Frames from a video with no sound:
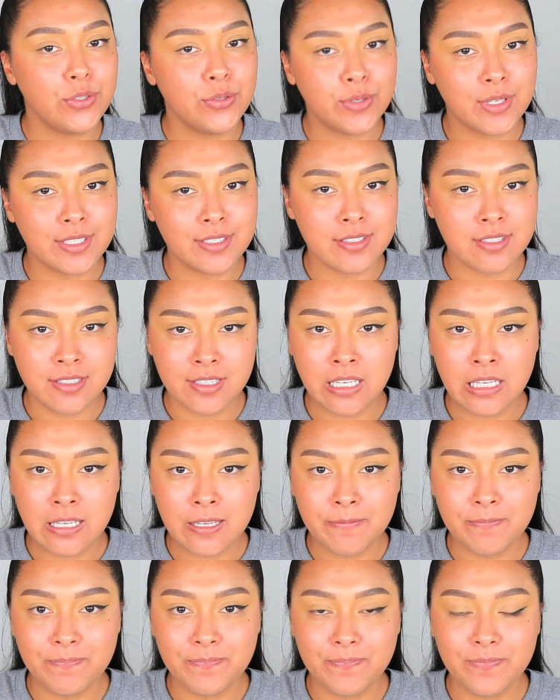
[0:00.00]
you can
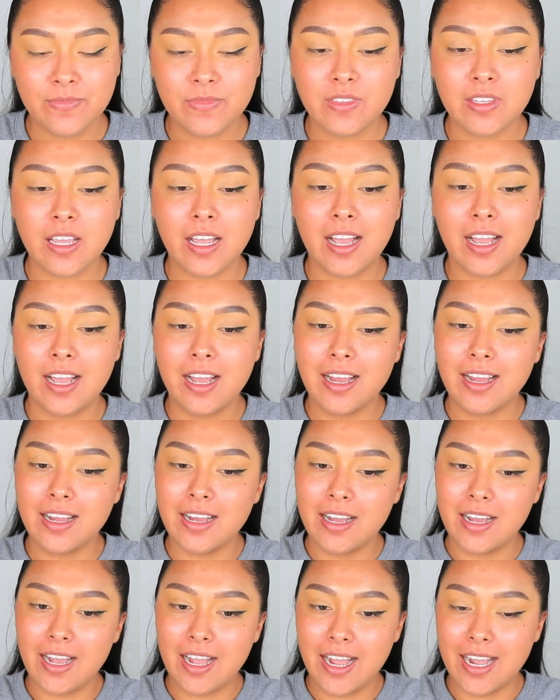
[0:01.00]
see,
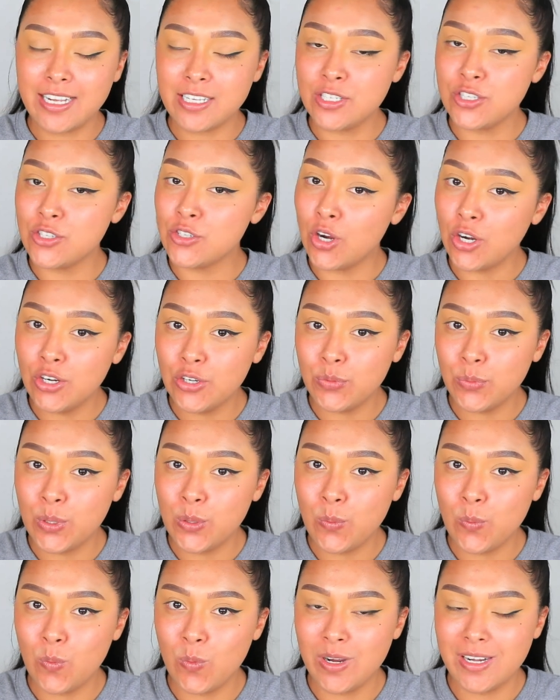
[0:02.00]
I started
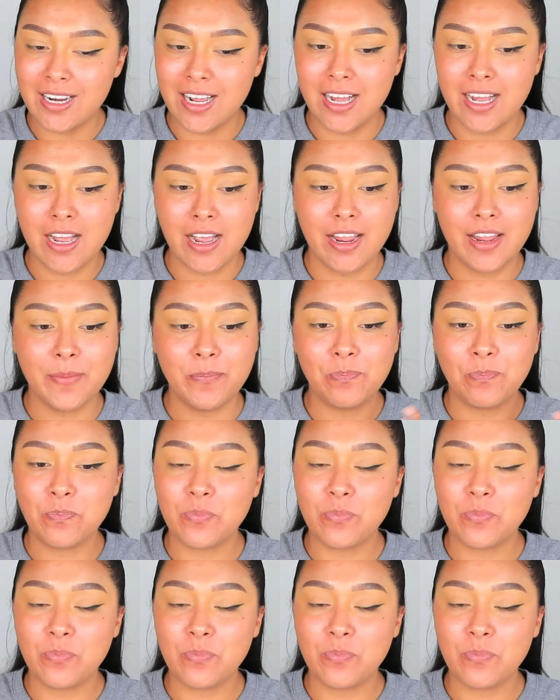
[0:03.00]
doing one eye.